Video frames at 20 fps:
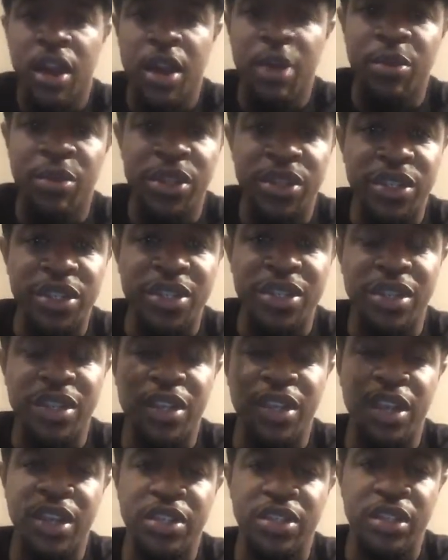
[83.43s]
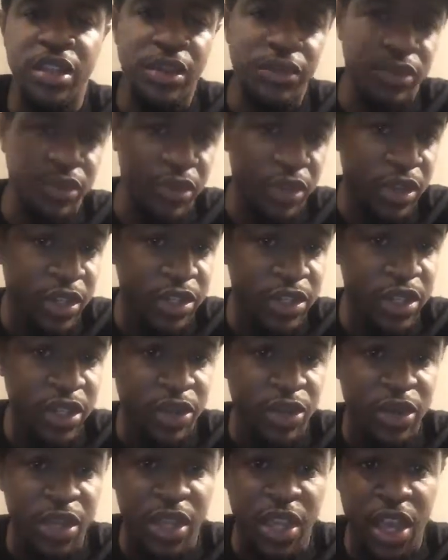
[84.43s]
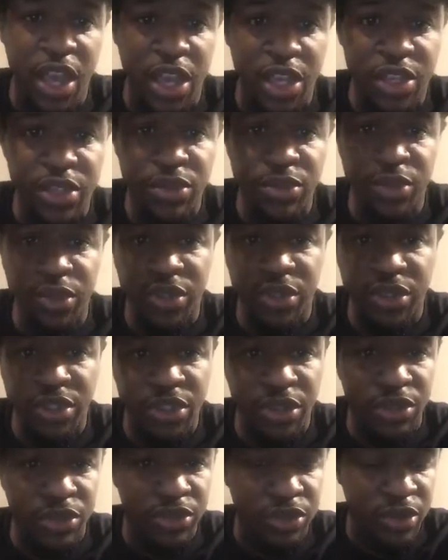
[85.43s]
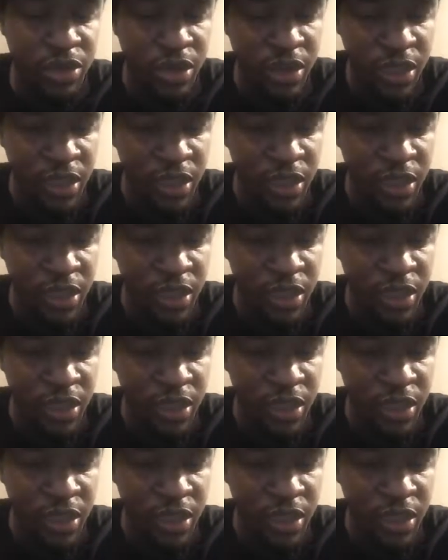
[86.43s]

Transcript: mission to the next level, continue to engage with the children,